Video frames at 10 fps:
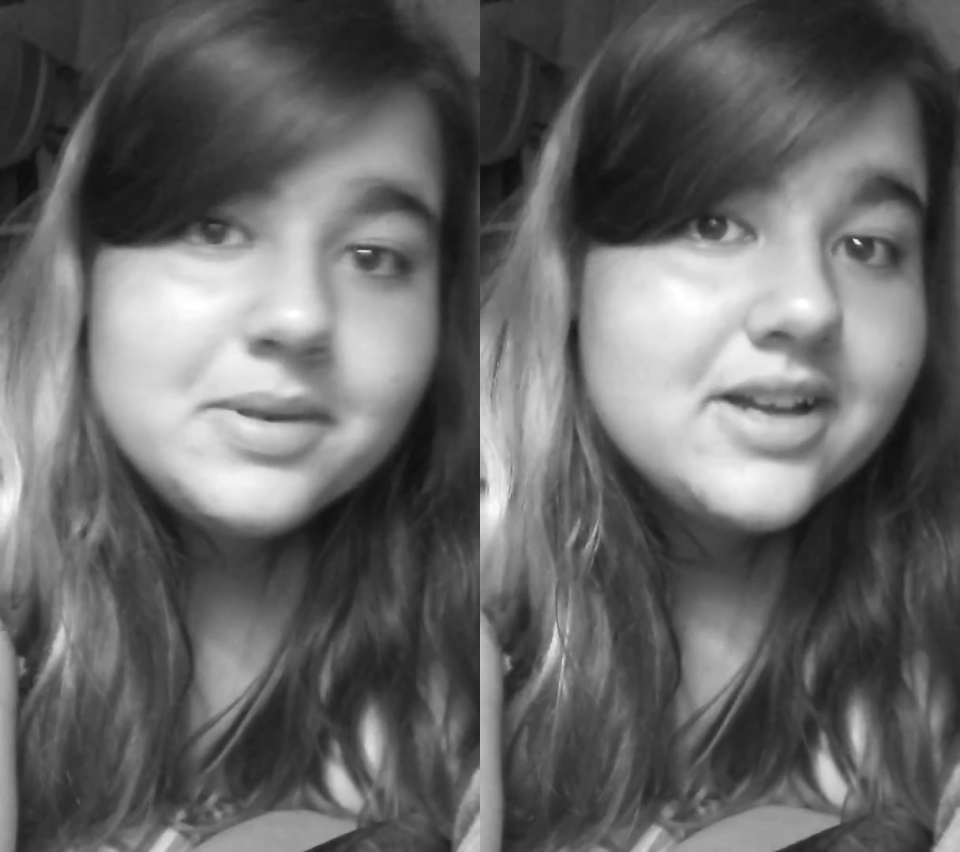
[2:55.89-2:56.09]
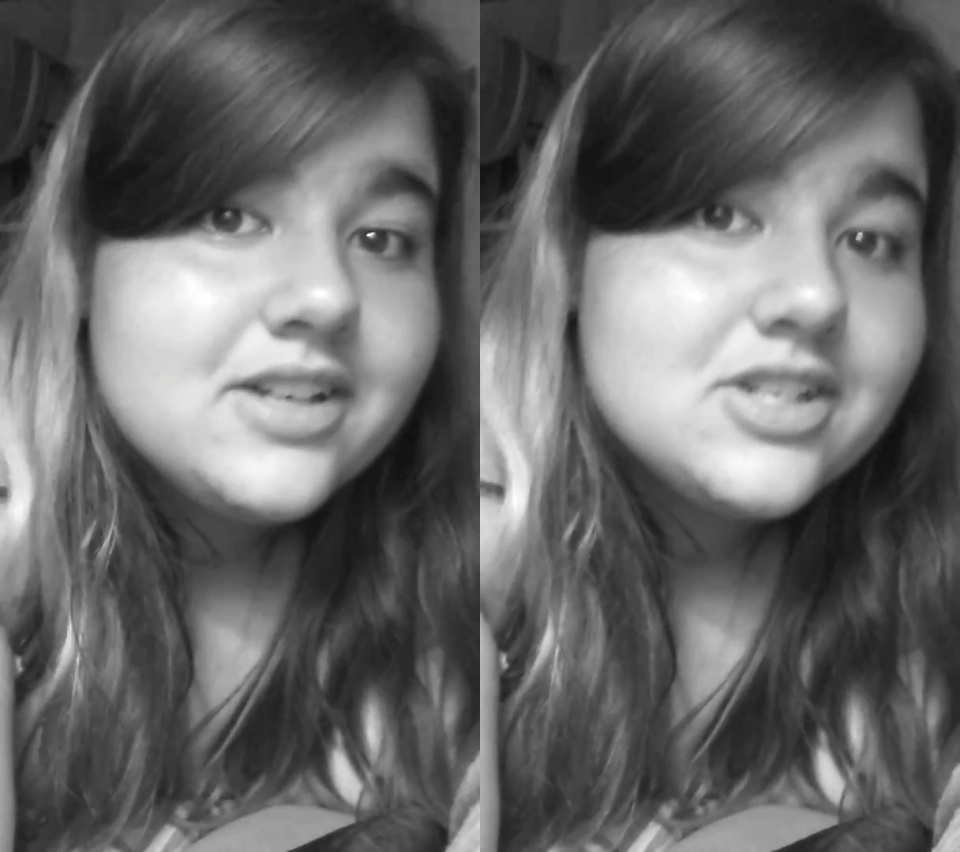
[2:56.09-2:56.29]

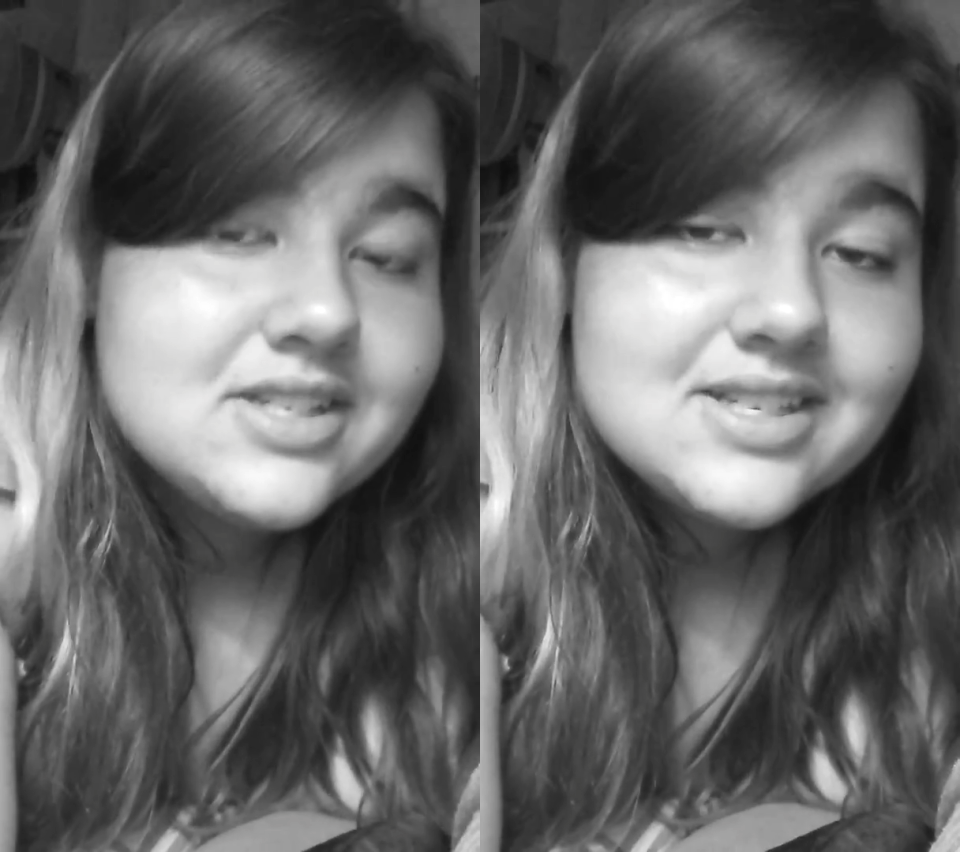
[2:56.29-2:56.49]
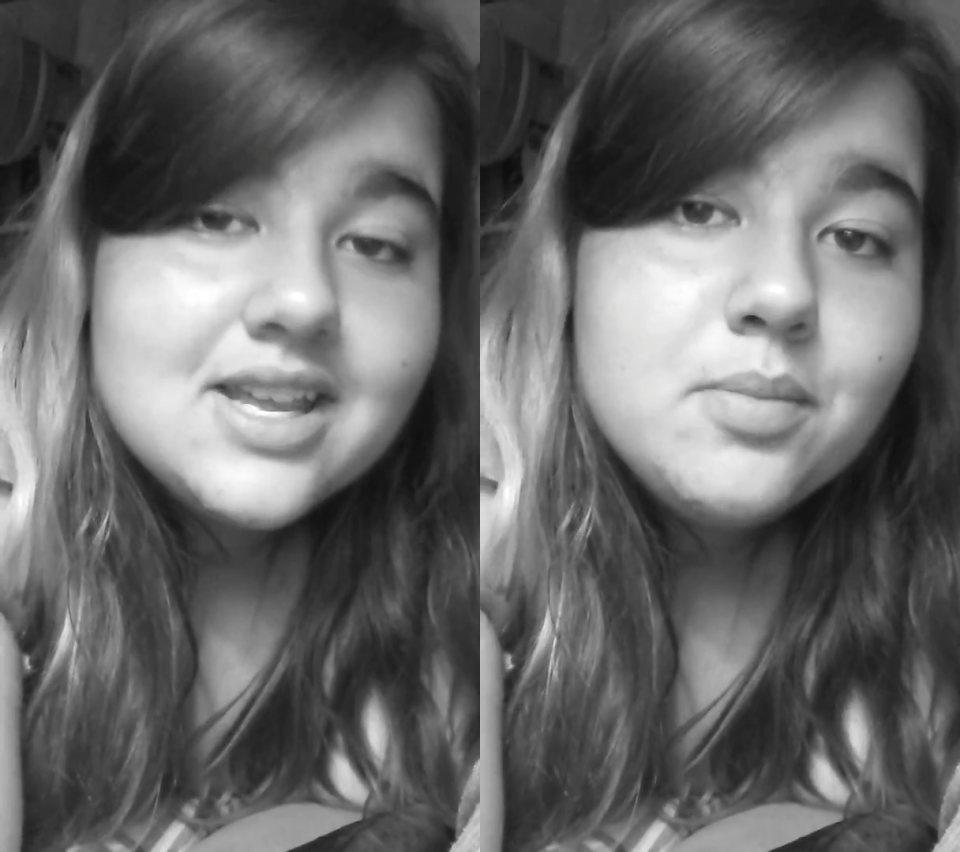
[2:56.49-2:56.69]
But
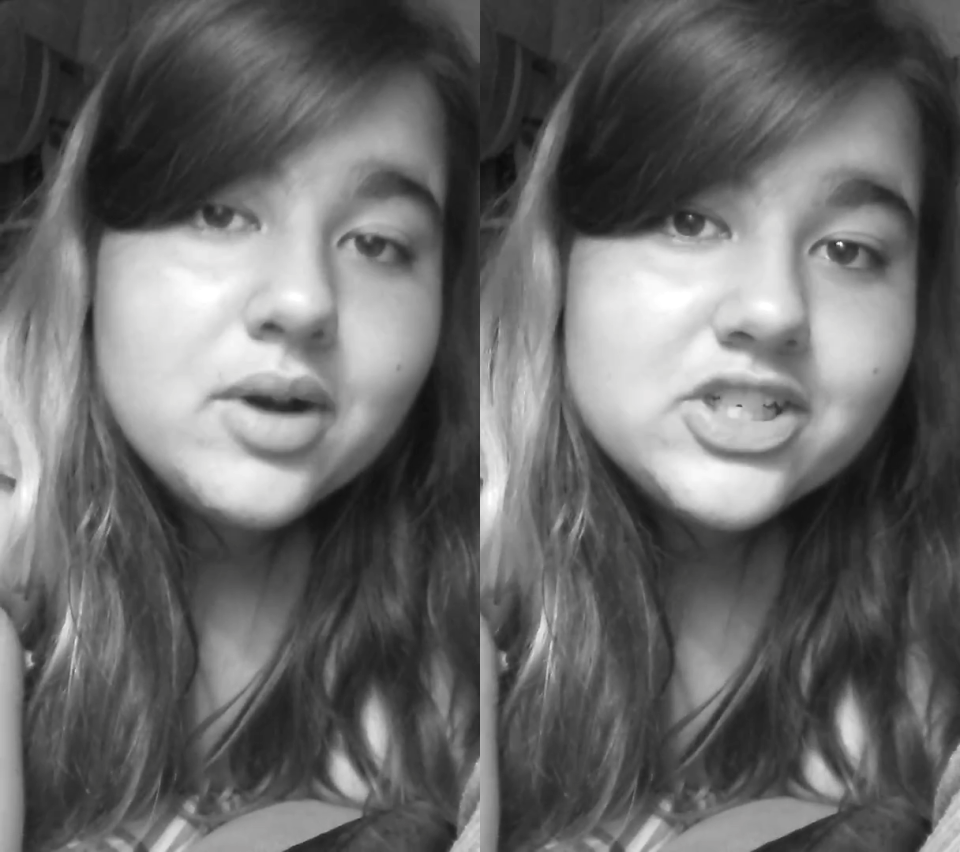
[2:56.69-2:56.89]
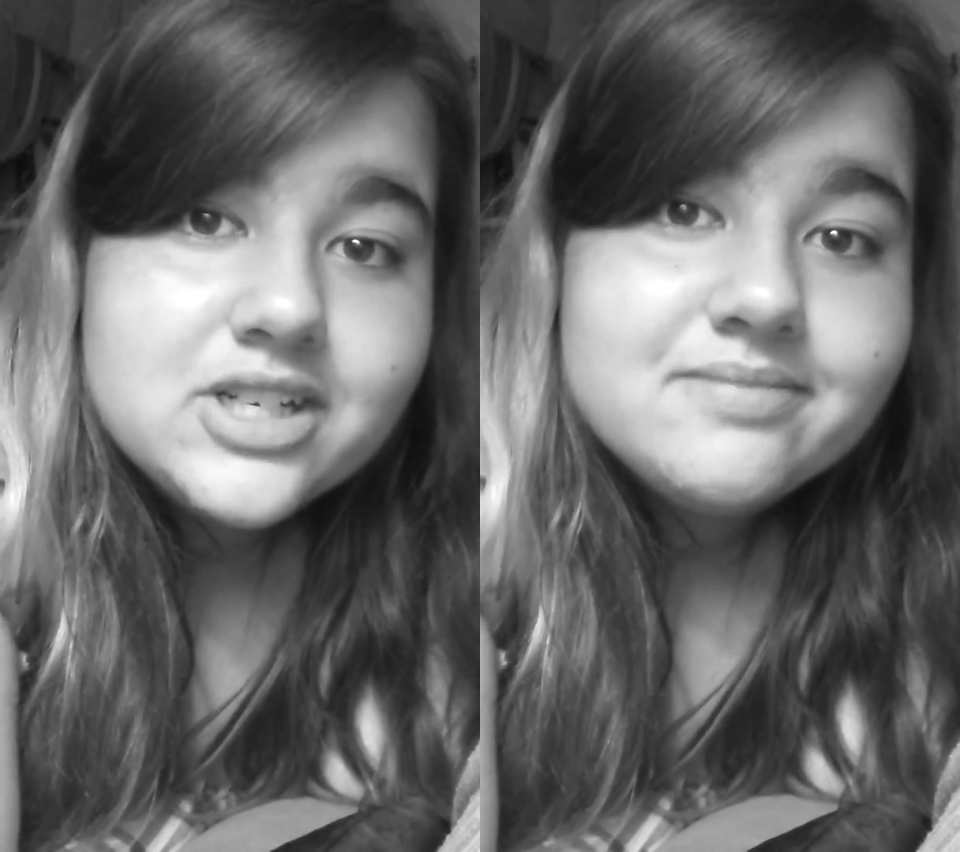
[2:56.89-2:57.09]
just keep
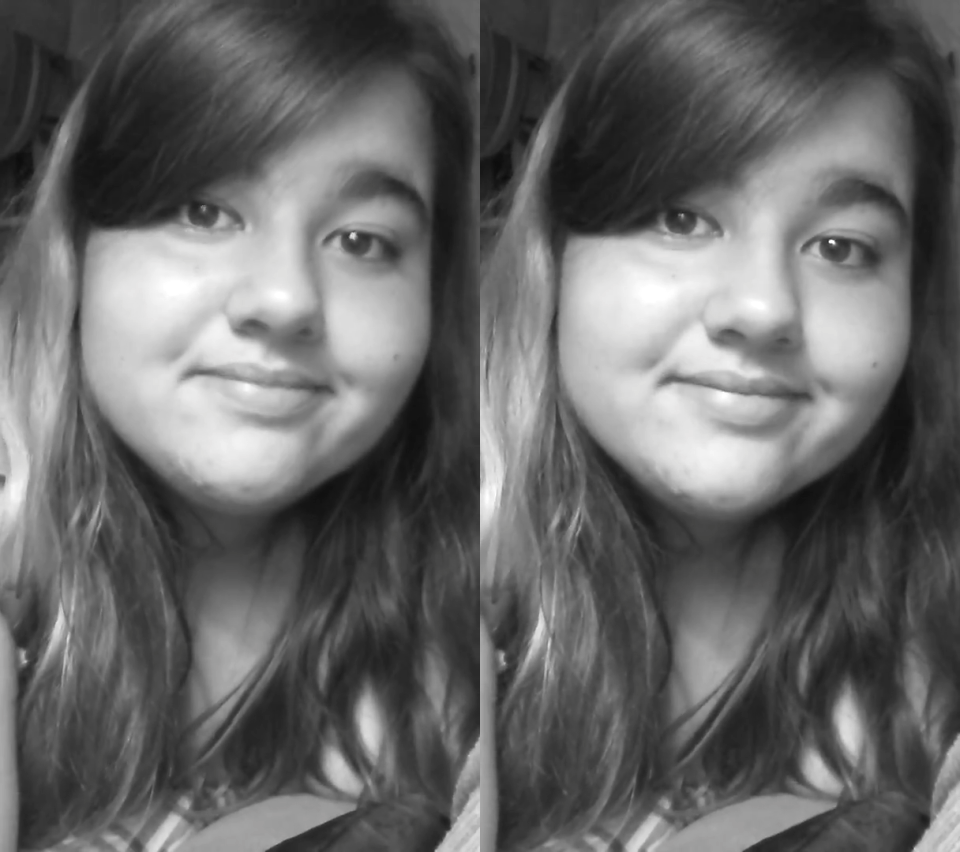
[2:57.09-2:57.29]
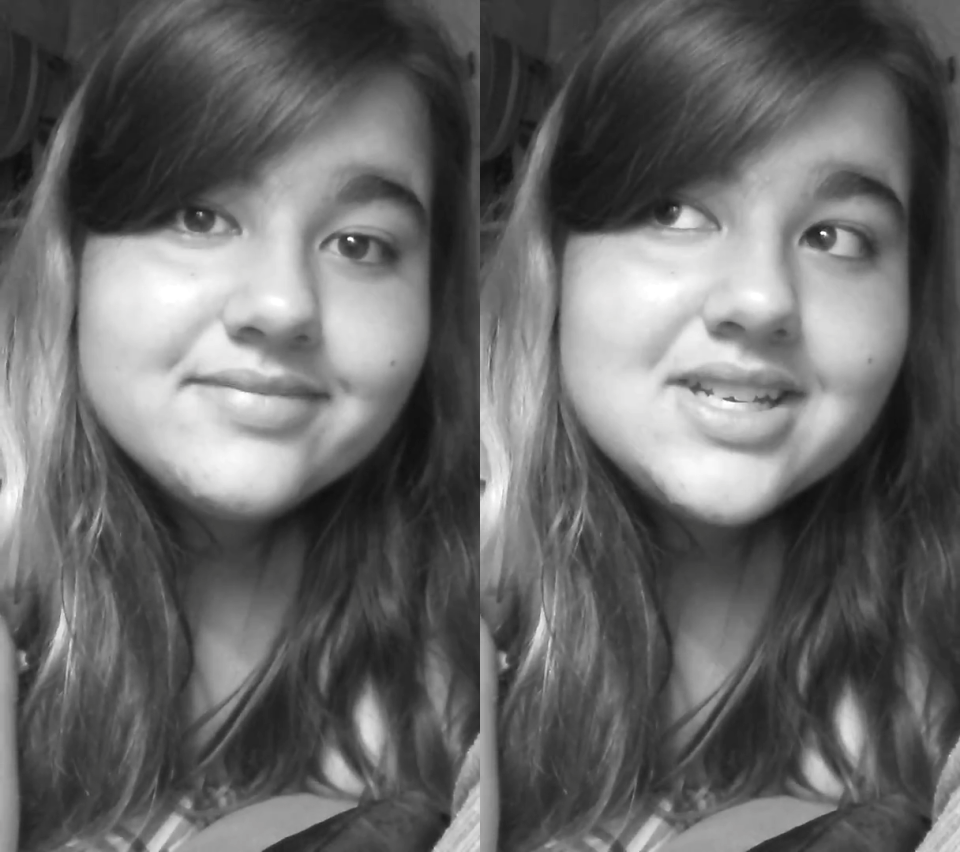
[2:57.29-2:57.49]
watching,
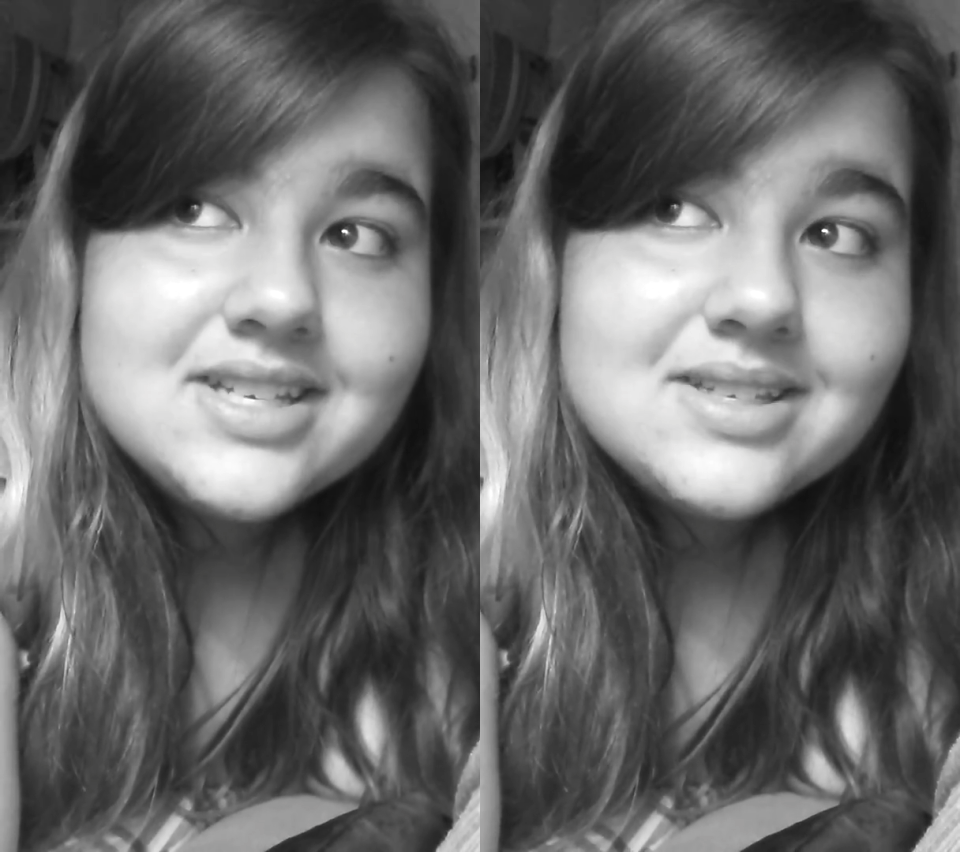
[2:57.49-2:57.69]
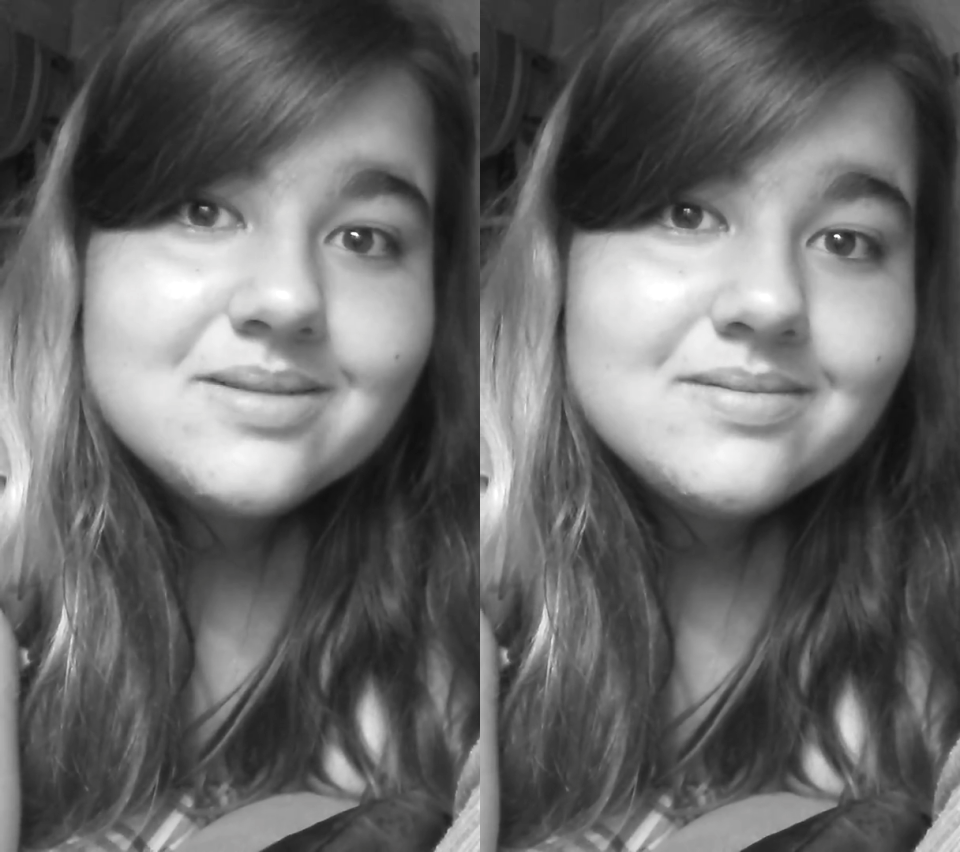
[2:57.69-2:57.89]

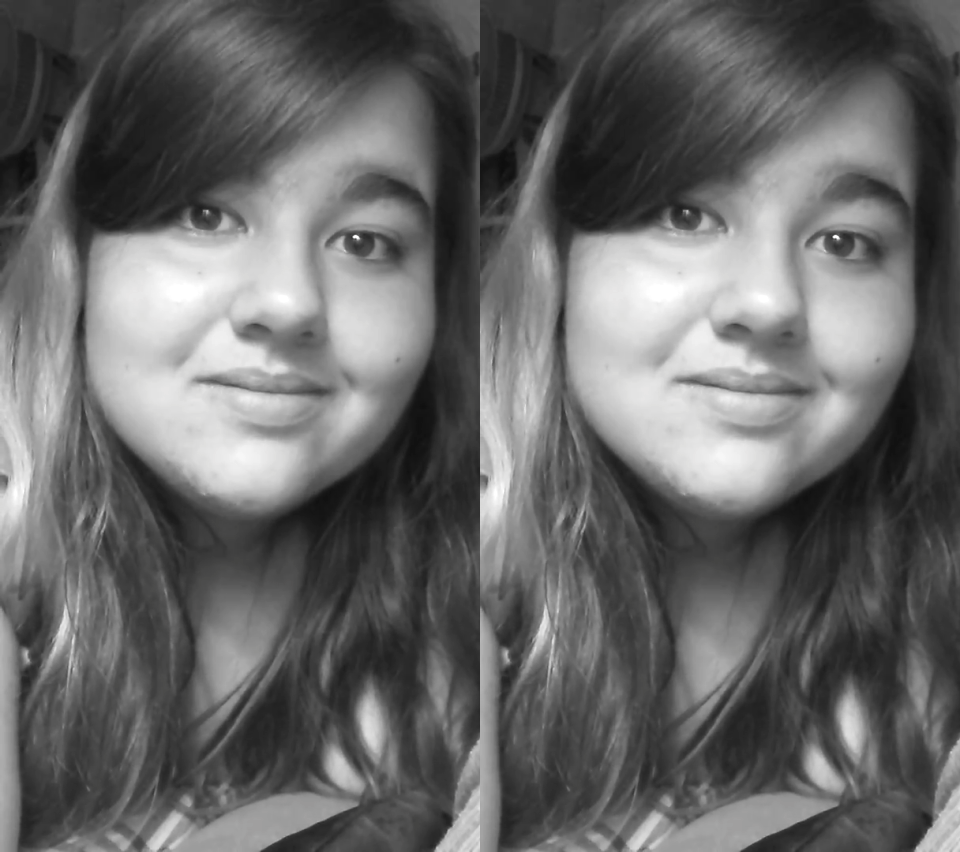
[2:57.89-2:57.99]
please.